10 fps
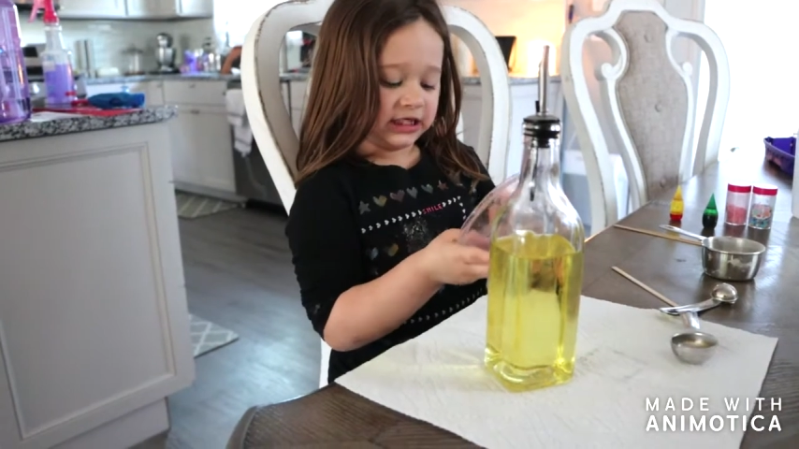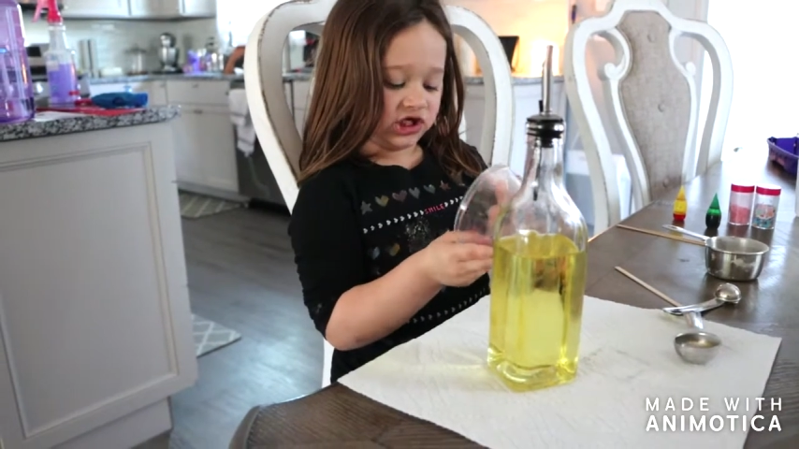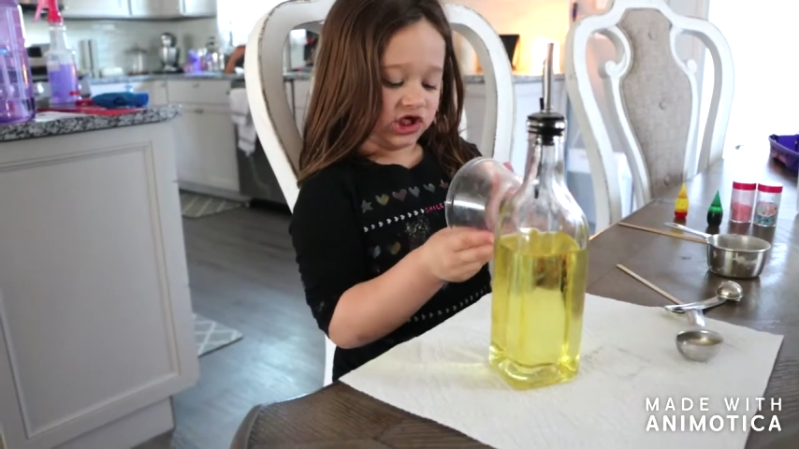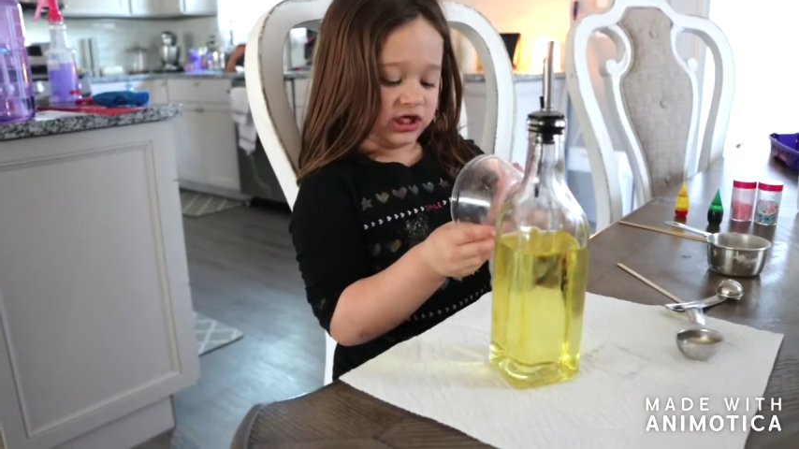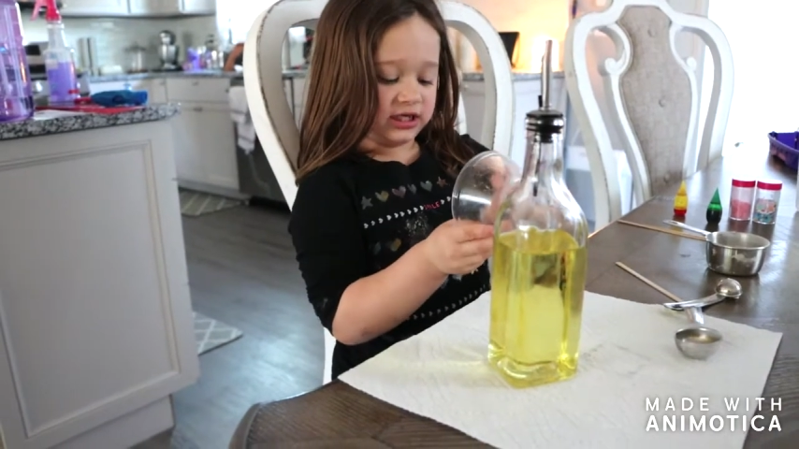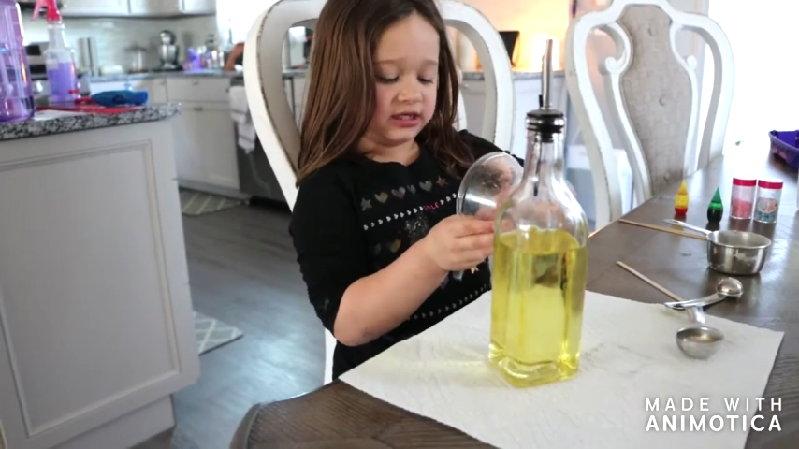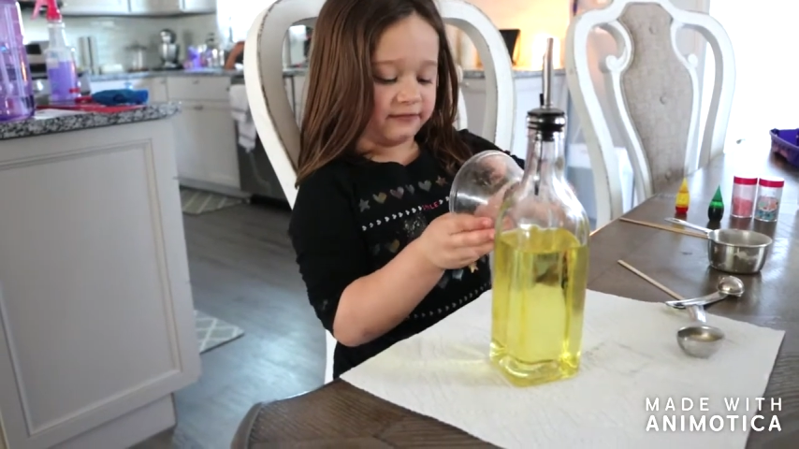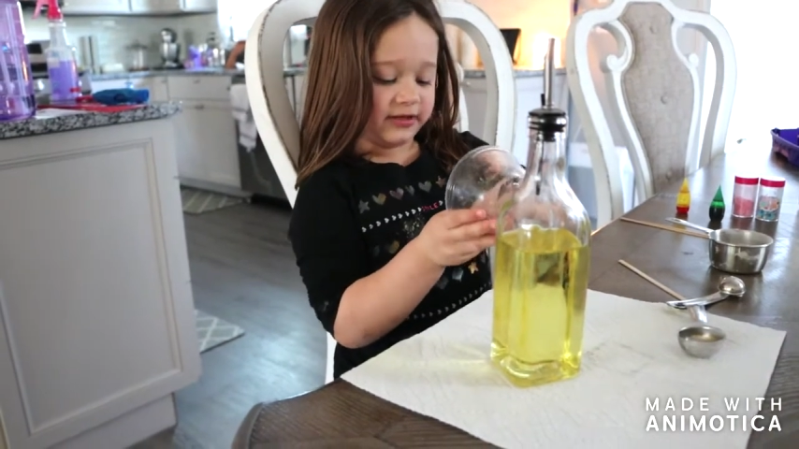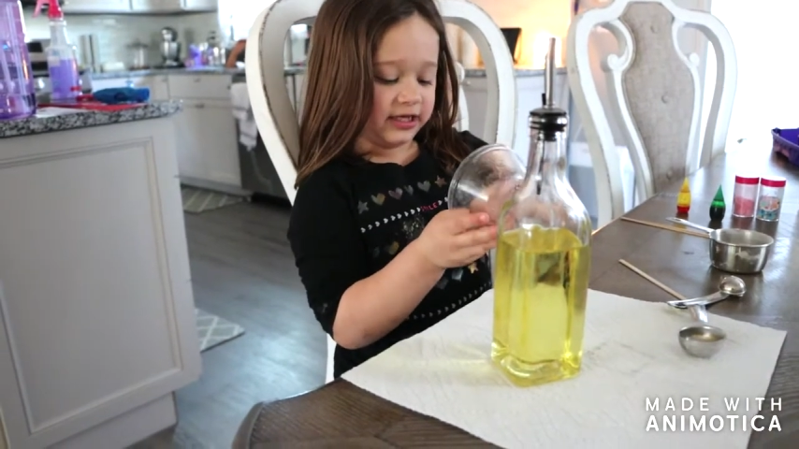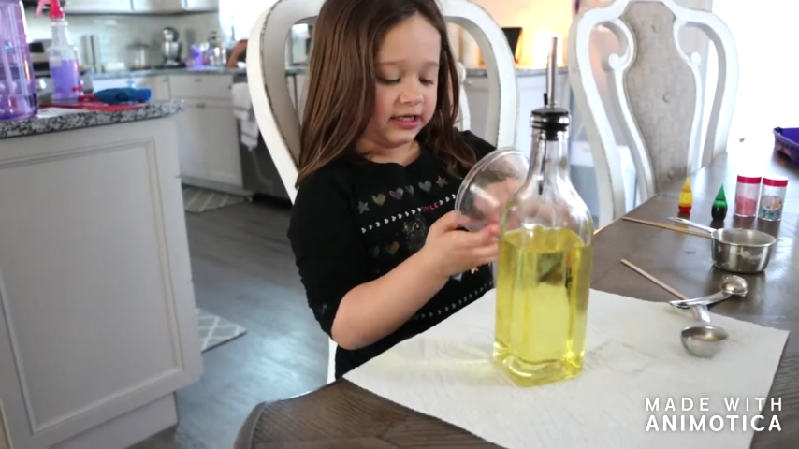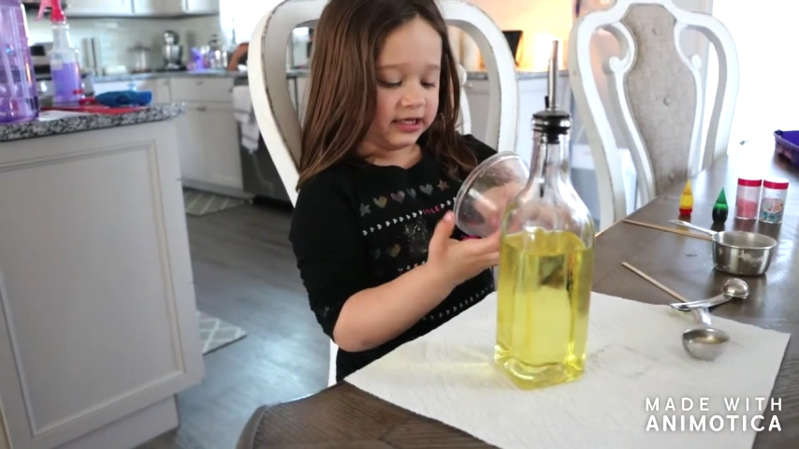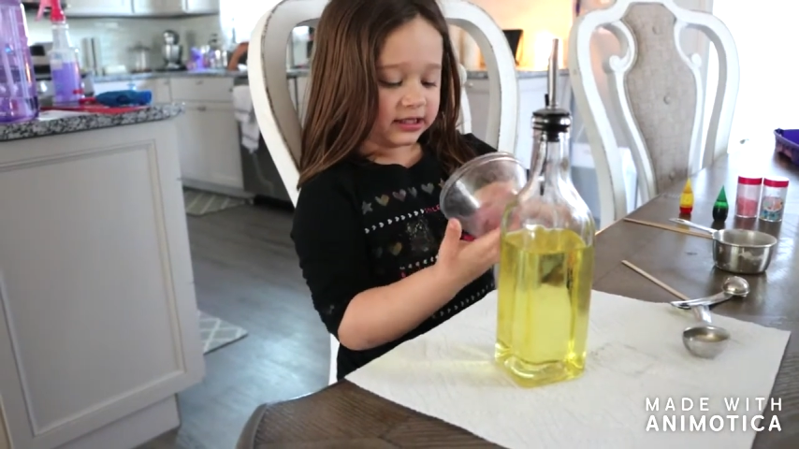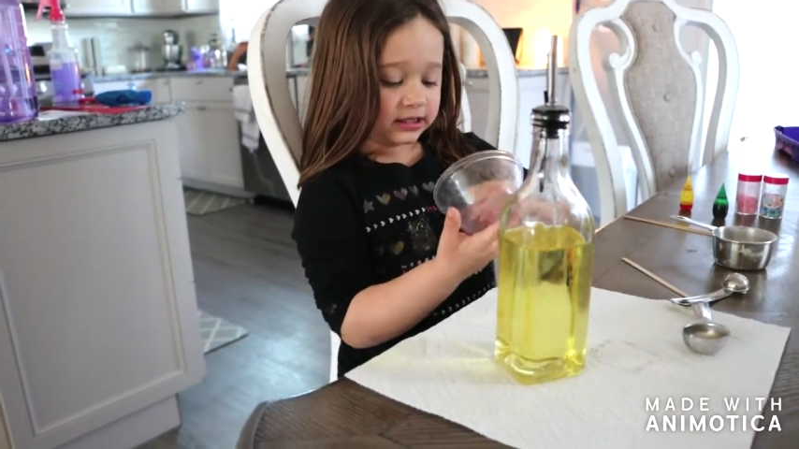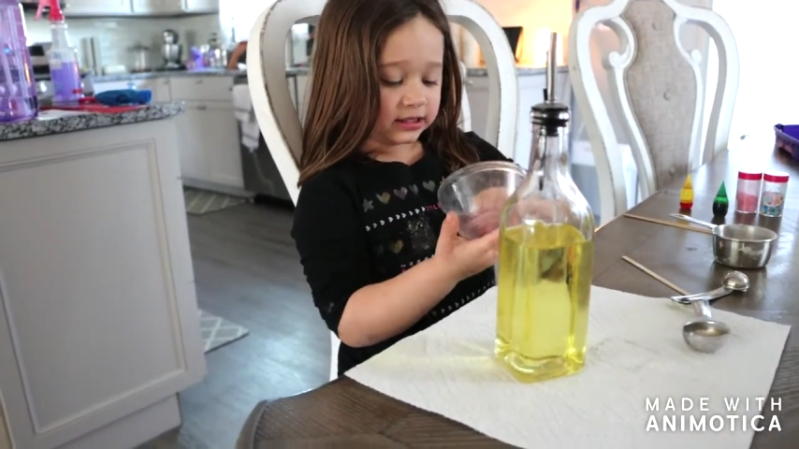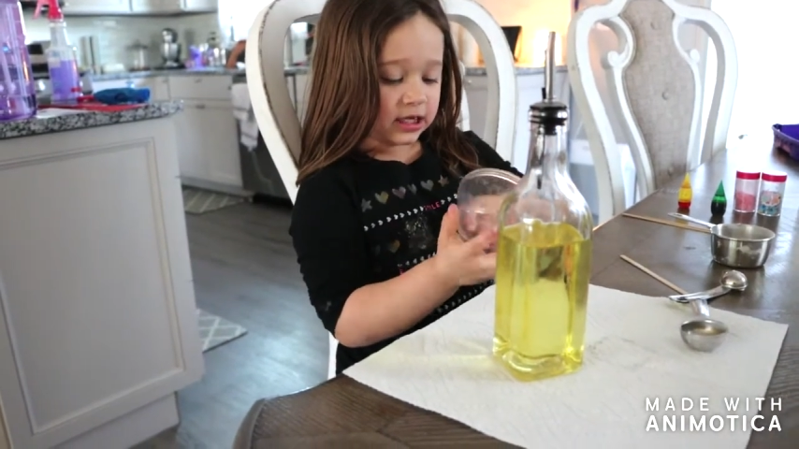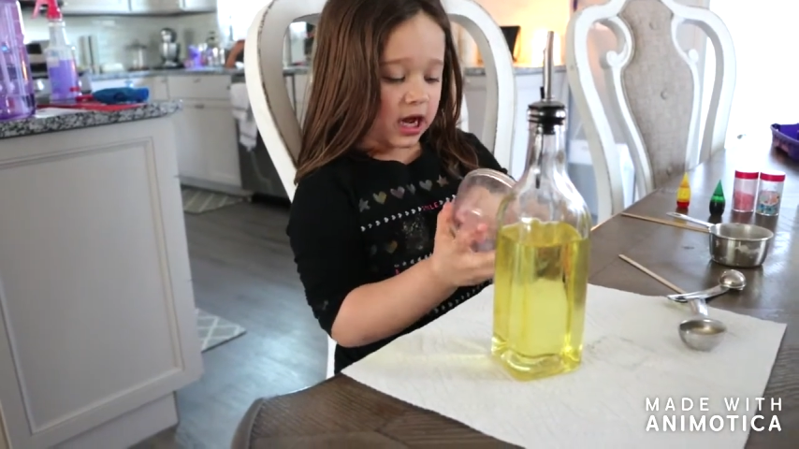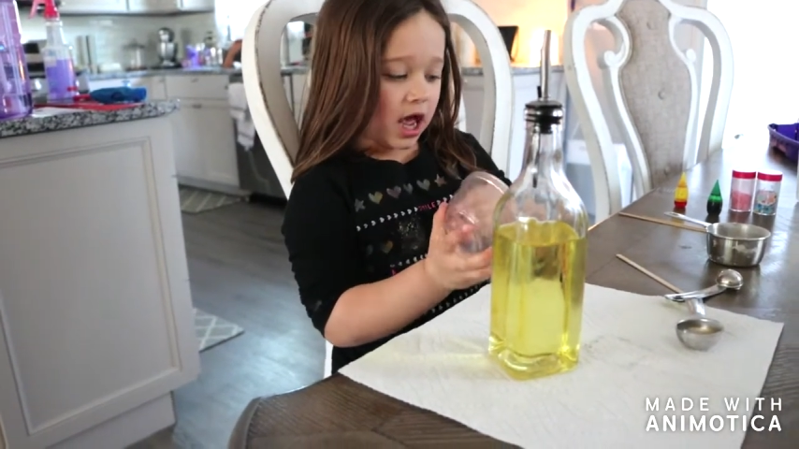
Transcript: dishes of these